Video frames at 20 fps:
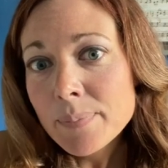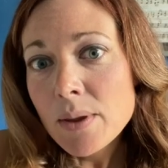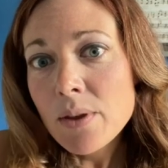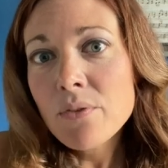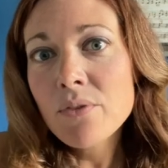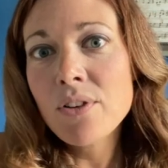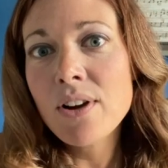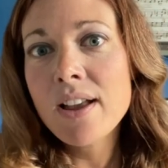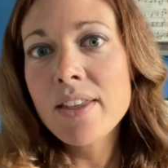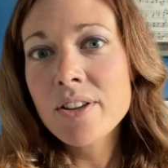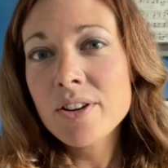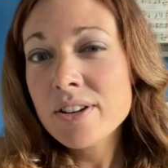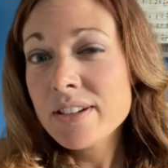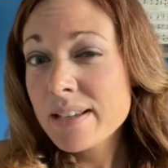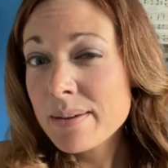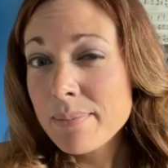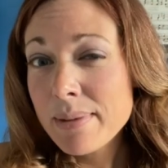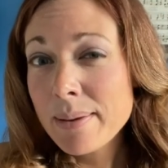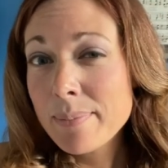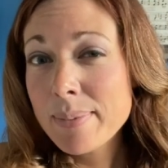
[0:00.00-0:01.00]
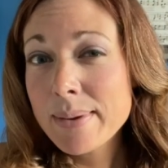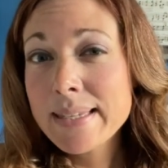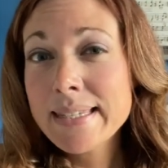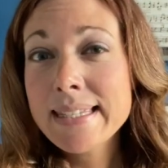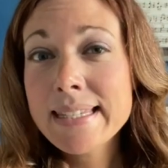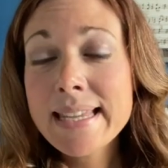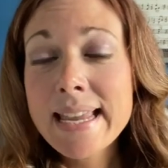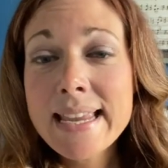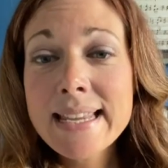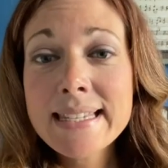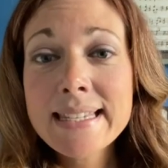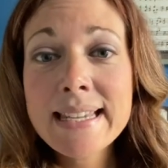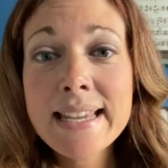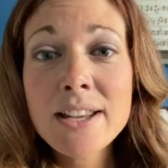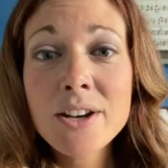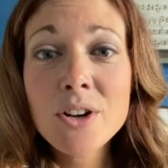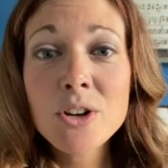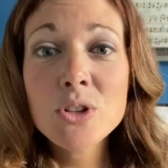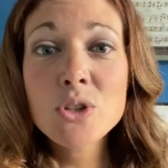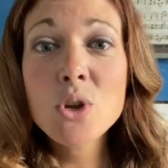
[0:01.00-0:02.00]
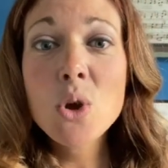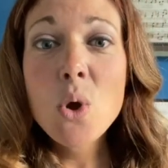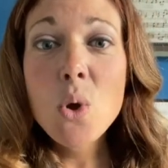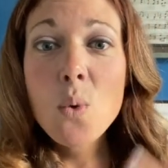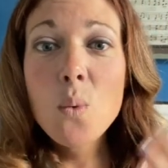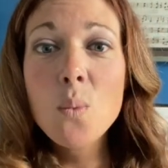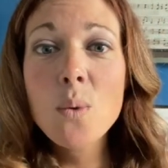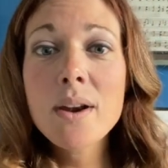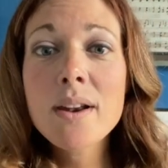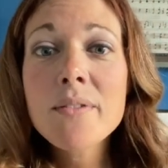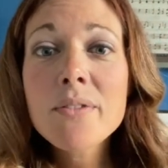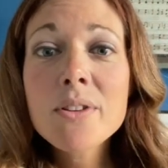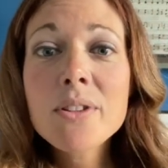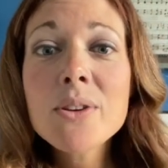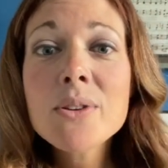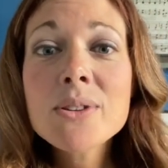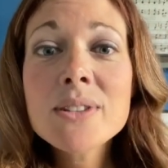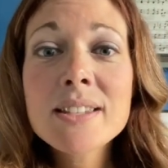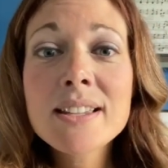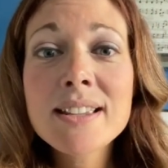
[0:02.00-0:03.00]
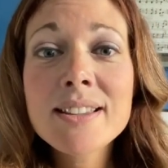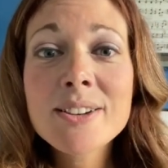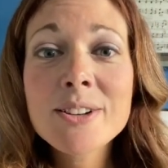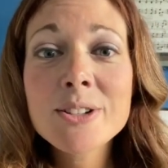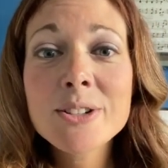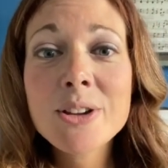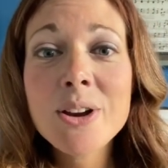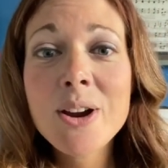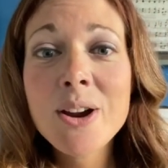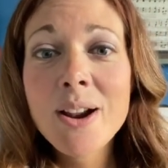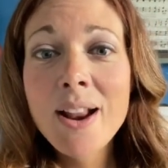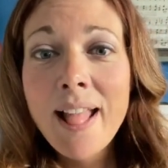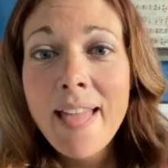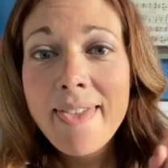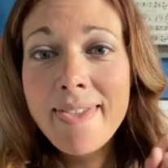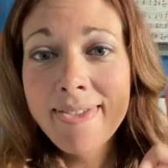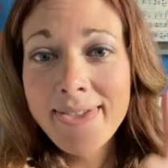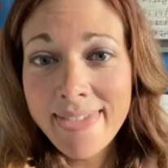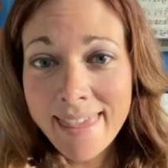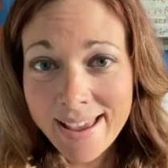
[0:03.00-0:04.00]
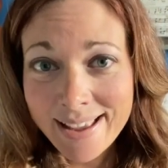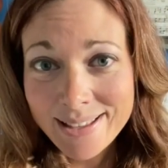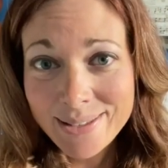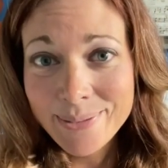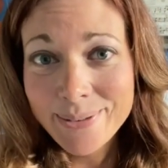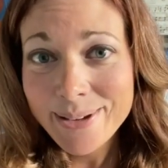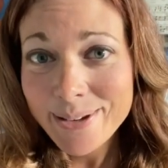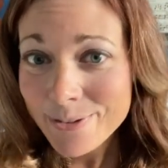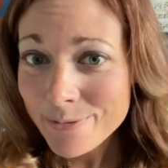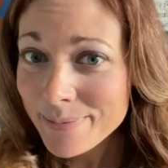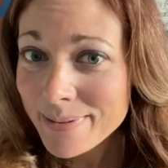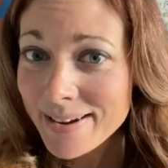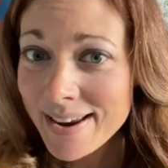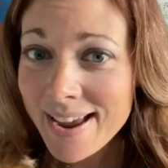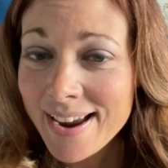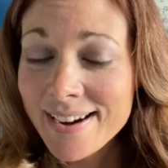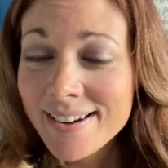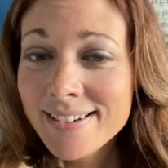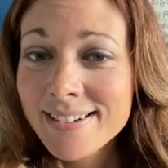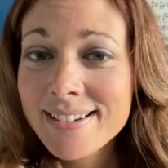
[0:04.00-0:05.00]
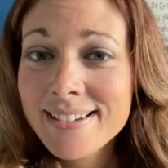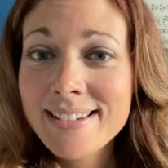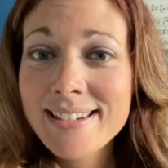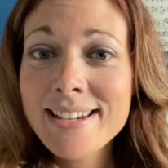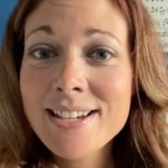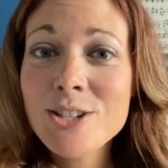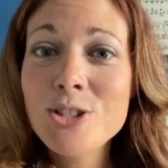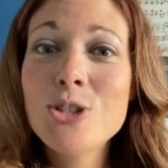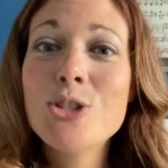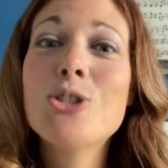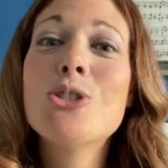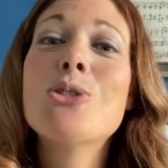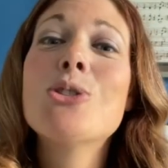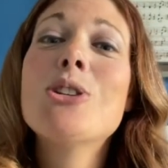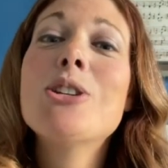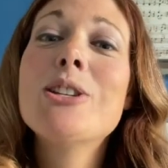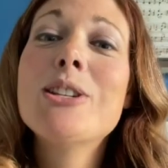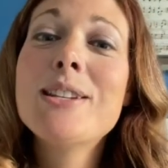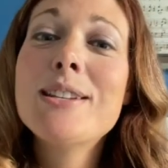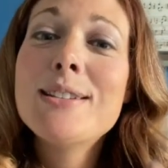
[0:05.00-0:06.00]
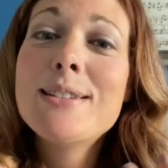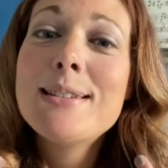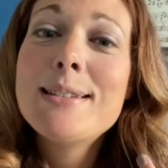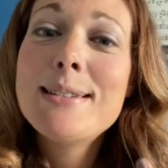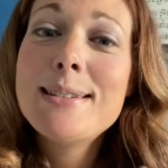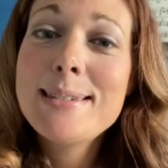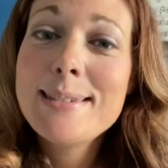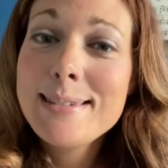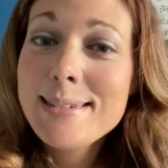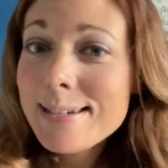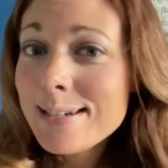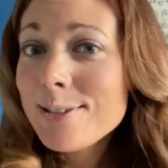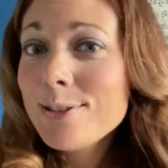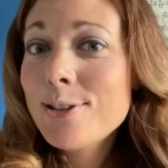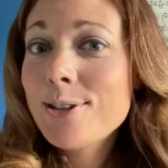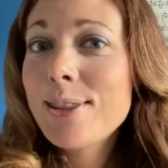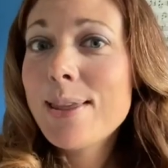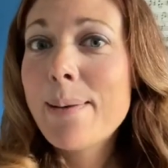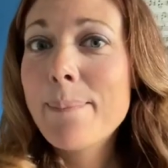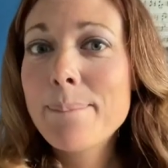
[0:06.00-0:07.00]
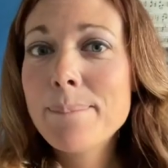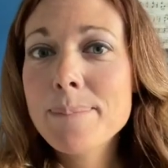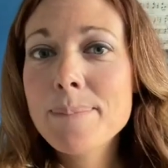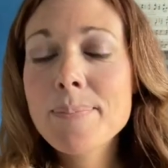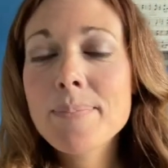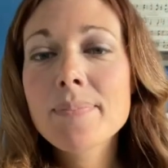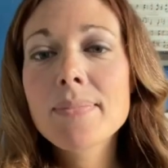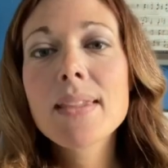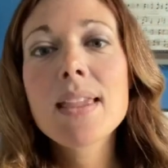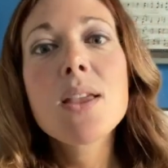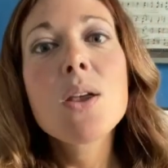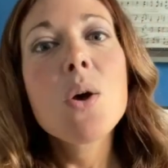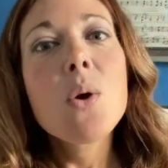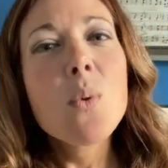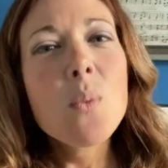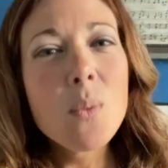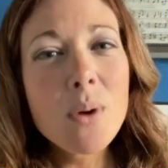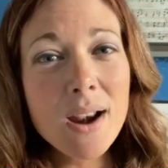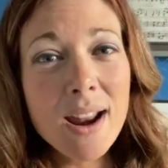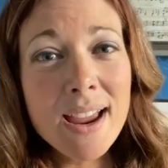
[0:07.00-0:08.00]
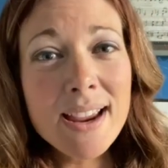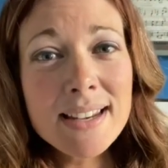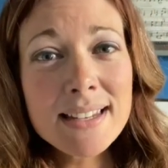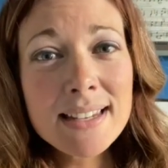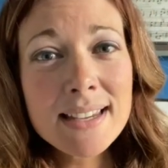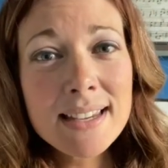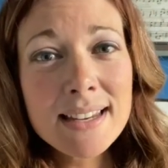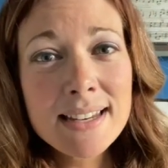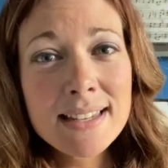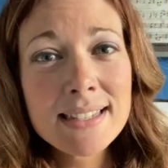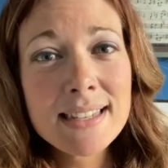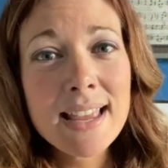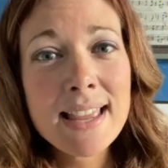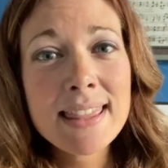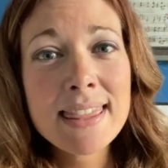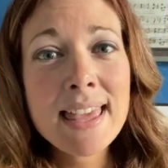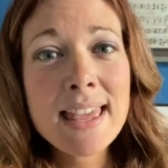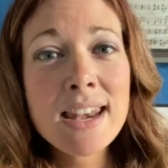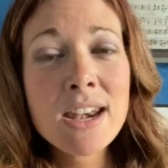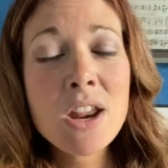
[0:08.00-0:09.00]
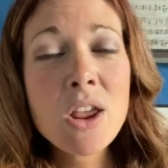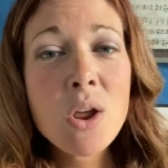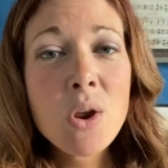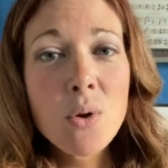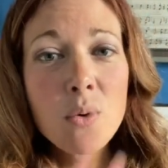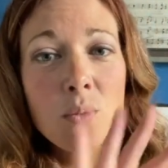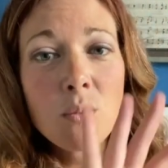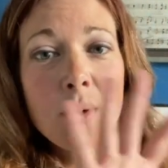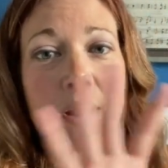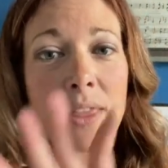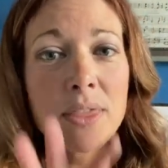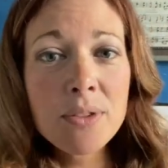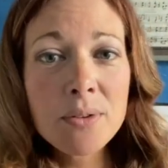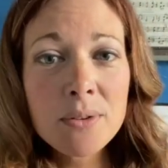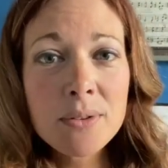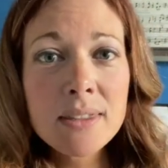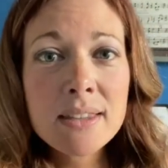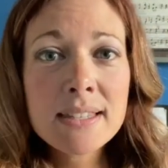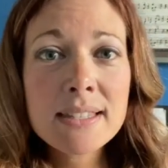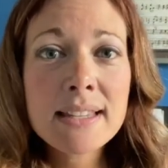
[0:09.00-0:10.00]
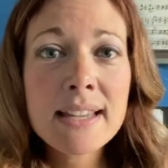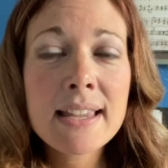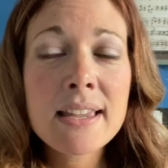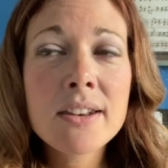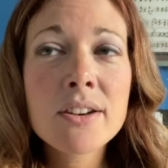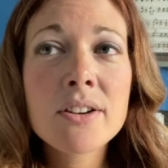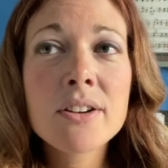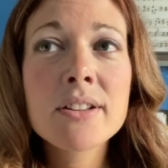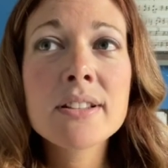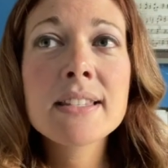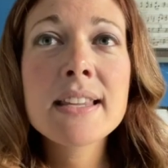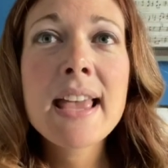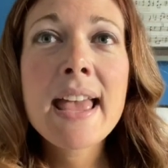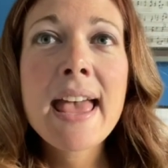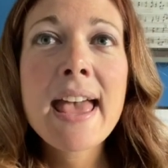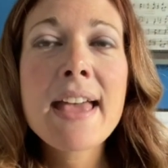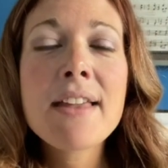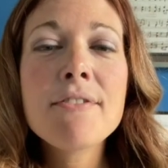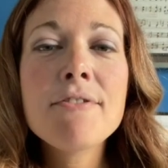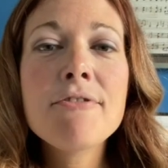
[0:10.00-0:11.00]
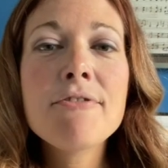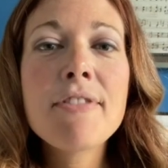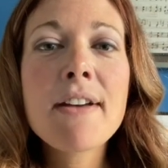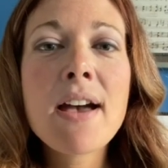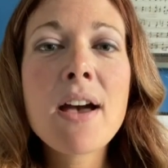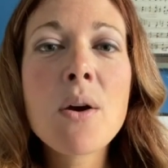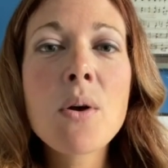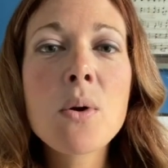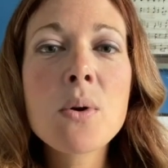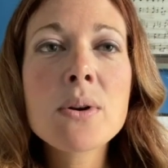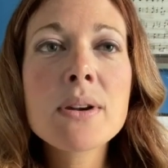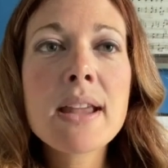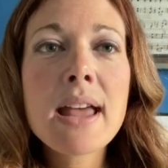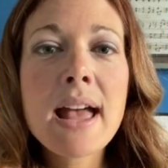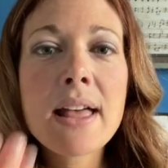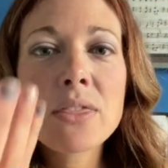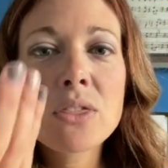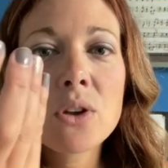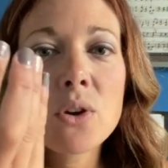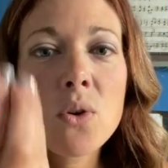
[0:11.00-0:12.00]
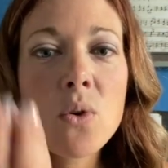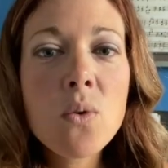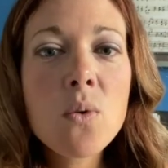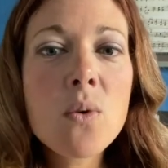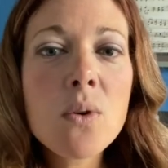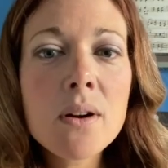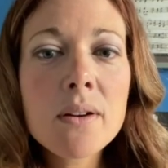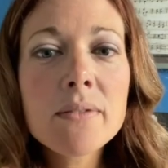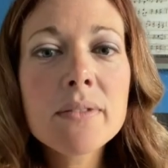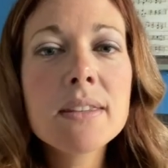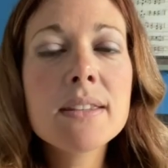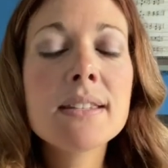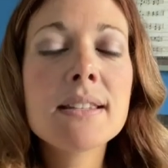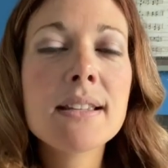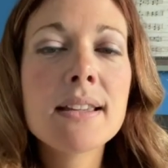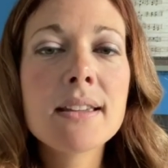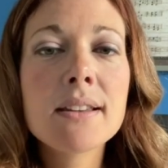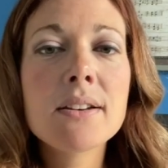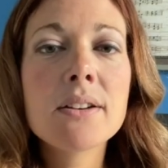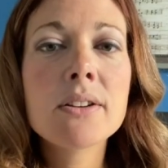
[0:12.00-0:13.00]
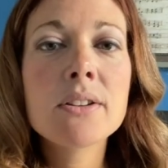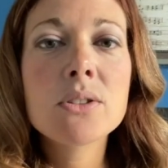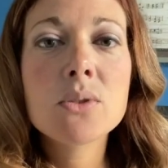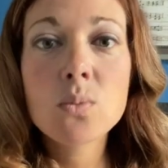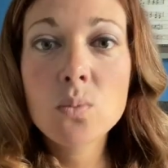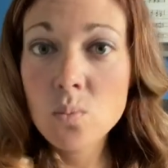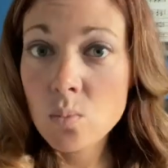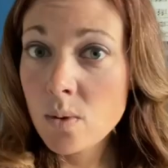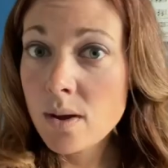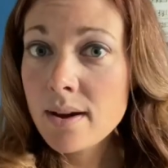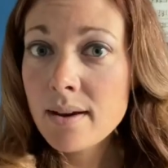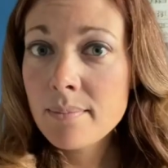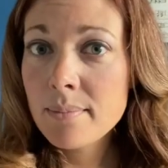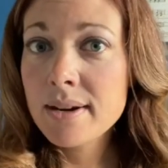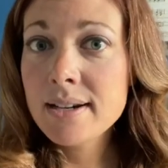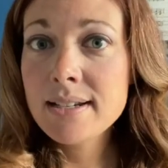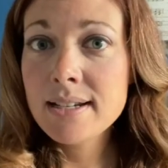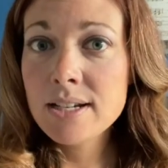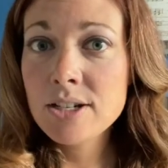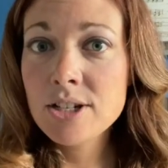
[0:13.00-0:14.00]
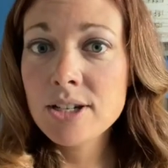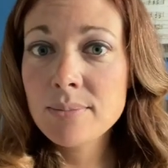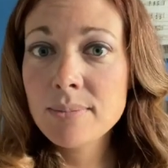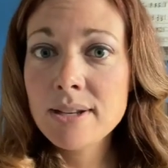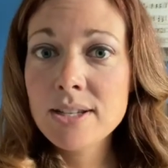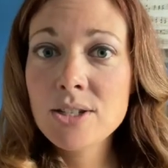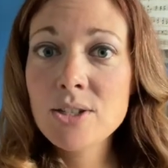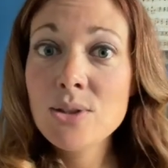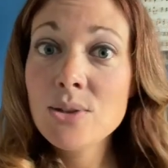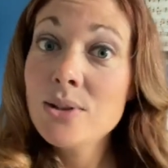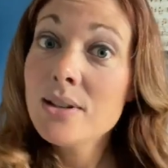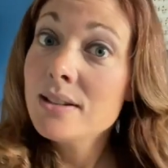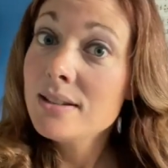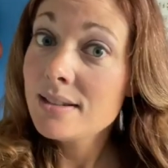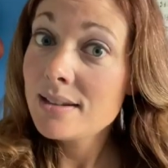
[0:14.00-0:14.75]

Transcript: For others, it might be state standards. Whatever those standards are, that's what you've been hired to teach, so you need to teach them. What I did is I then read through the standards and found at the core of the standards, what am I teaching my students?